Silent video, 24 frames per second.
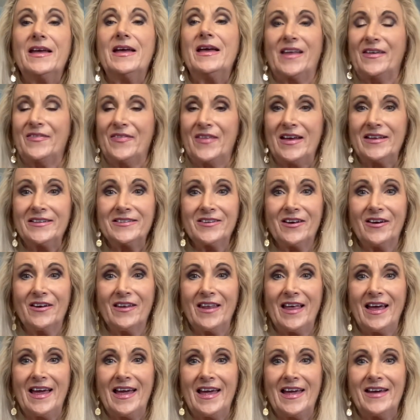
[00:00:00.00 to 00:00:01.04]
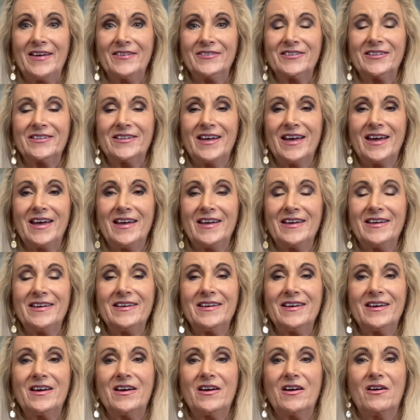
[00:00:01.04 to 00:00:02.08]
And that's all I have today
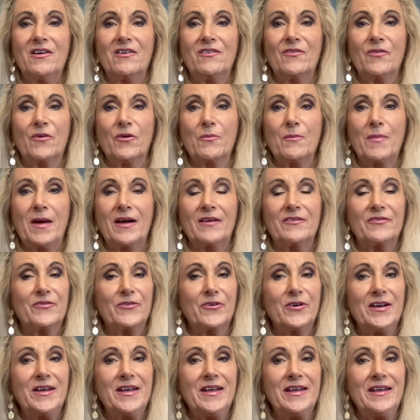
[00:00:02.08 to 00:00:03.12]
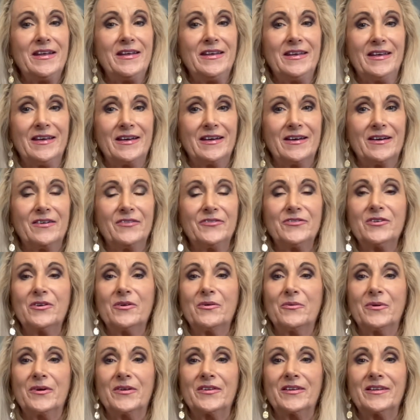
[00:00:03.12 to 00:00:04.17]
for my free gift
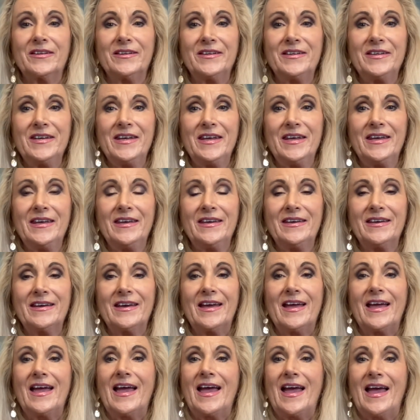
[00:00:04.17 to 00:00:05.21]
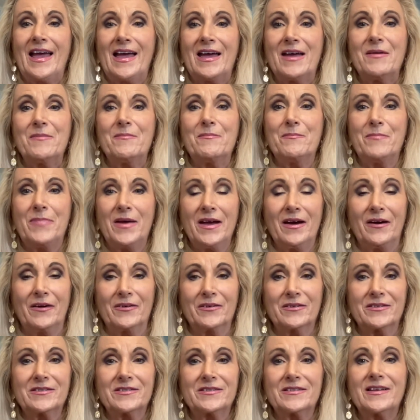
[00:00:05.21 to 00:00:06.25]
with Clinique at
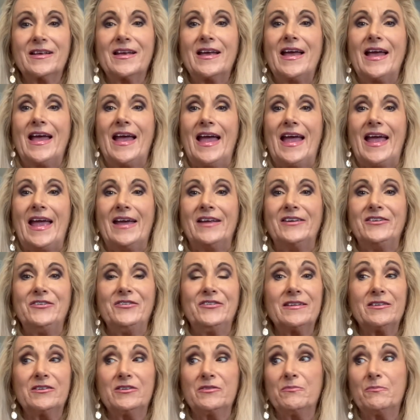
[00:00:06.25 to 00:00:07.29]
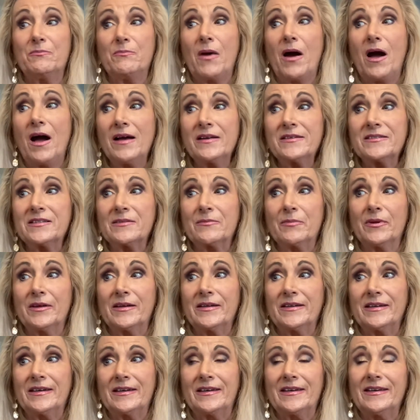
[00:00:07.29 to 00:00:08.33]
Belk's and you, you possibly
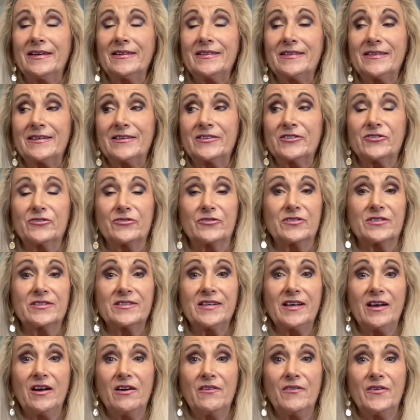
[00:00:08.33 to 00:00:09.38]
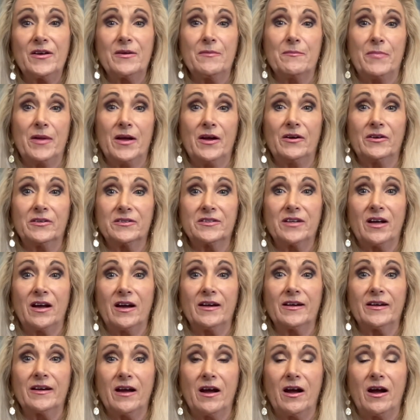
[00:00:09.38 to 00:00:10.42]
can get this yourself at
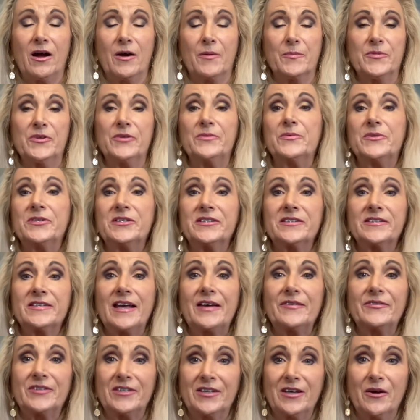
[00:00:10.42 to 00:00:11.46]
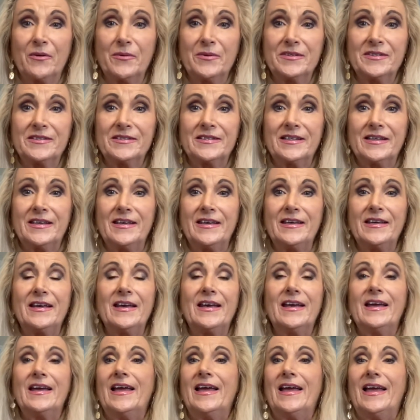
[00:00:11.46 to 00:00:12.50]
belk.com. You would just have to go and see,
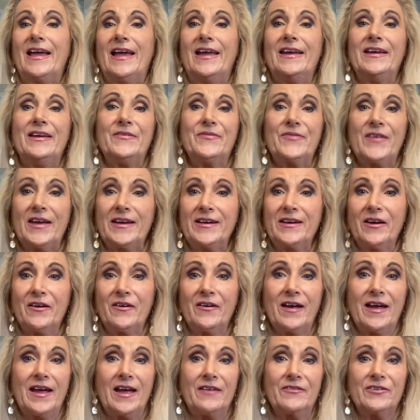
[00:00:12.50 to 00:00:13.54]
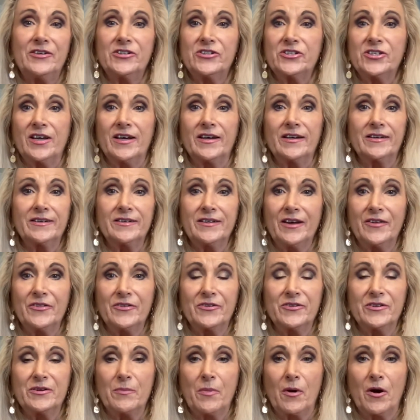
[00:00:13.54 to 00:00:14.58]
and if they don't have it, check
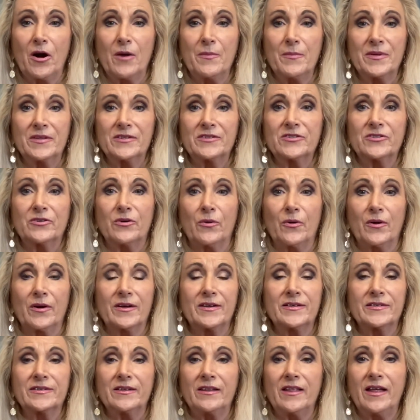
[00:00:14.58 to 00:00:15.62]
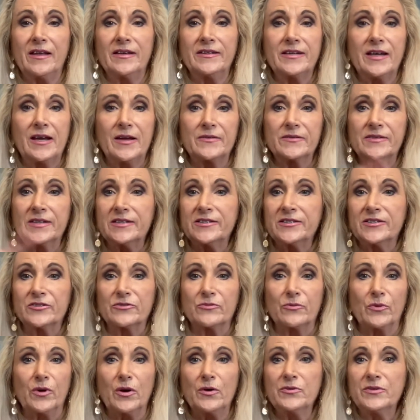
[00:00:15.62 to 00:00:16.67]
another department store because a lot of times they just
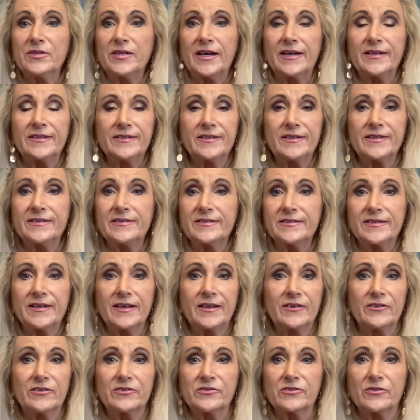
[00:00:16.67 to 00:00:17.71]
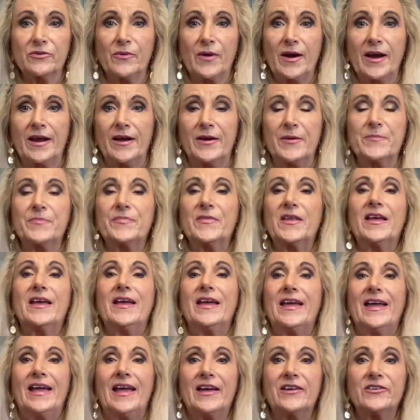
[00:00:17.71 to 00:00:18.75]
rotate these sales around,
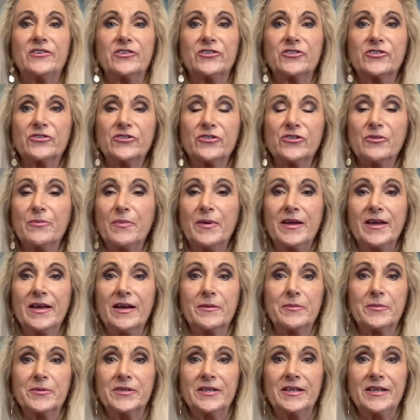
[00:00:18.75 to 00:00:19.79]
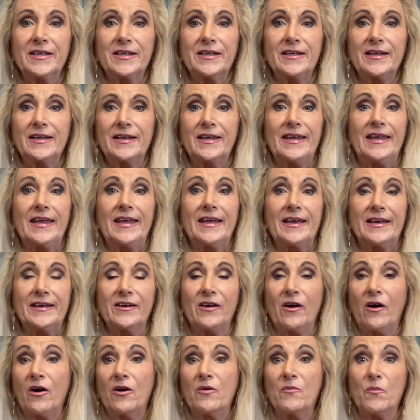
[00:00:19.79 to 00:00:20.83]
and you're sure to be able to get in
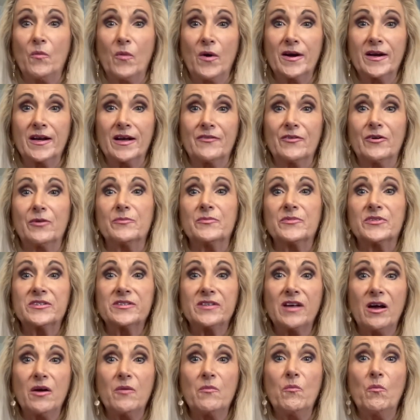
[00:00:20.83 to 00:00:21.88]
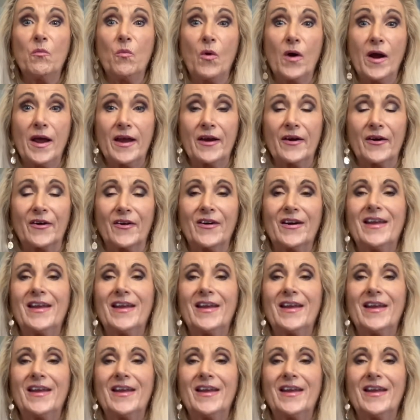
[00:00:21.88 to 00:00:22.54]
on one of them somewhere.